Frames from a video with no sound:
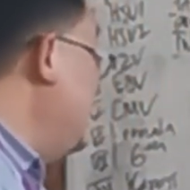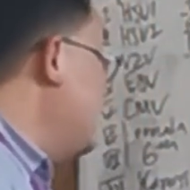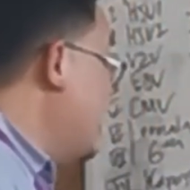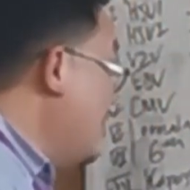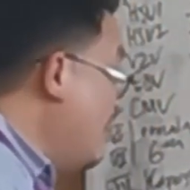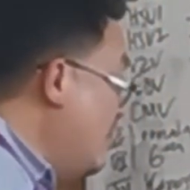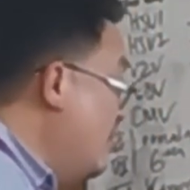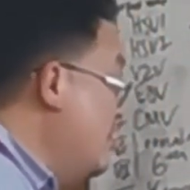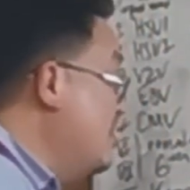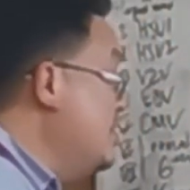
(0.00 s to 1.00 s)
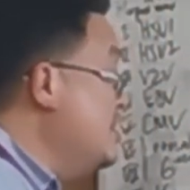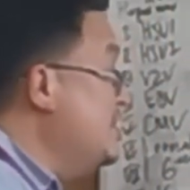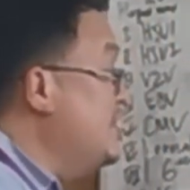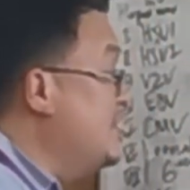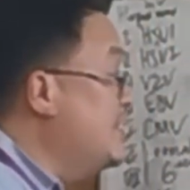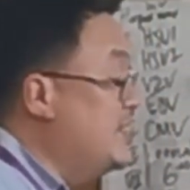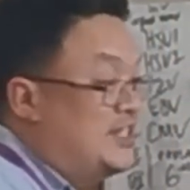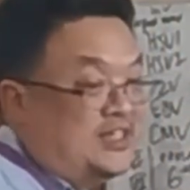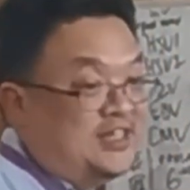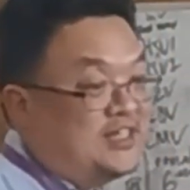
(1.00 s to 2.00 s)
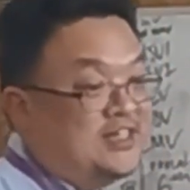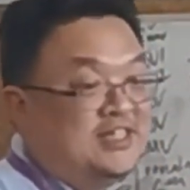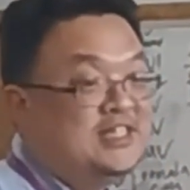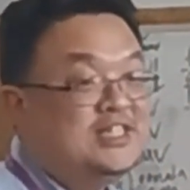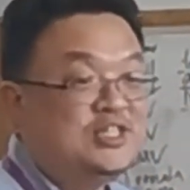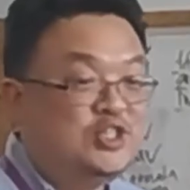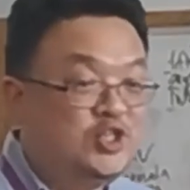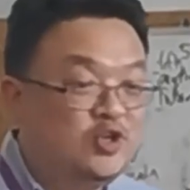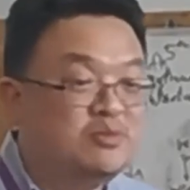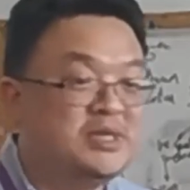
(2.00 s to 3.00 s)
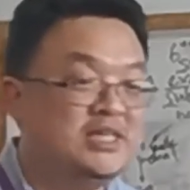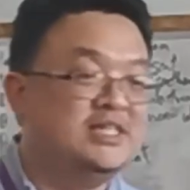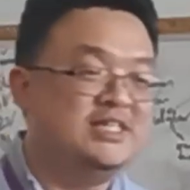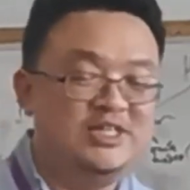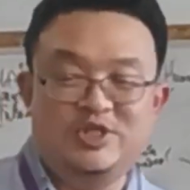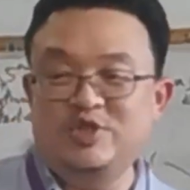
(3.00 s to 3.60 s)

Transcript: these are all your human